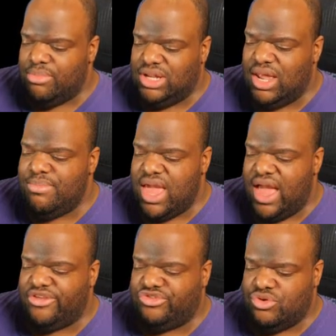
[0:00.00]
But let me
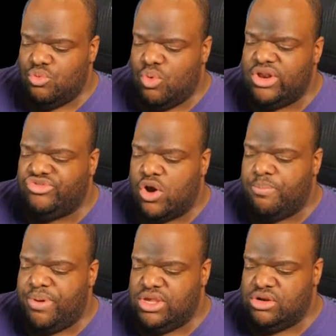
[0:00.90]
ask you, what is your
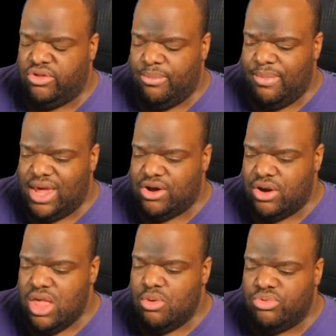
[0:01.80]
opinion on the
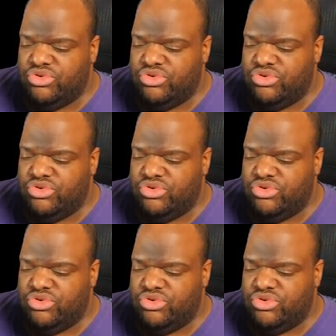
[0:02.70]
matter?